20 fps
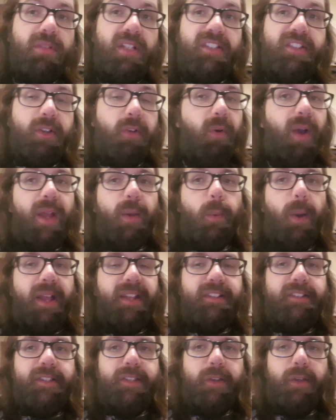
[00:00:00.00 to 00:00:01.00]
It's a great
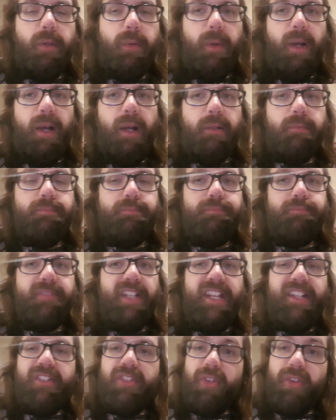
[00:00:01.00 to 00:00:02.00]
way to
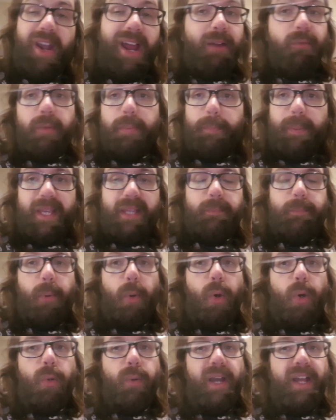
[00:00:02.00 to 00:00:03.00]
interact with
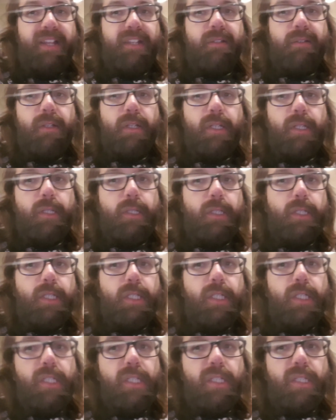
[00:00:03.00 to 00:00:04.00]
people. And,
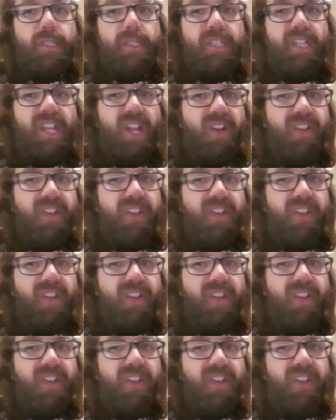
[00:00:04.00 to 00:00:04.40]
you know,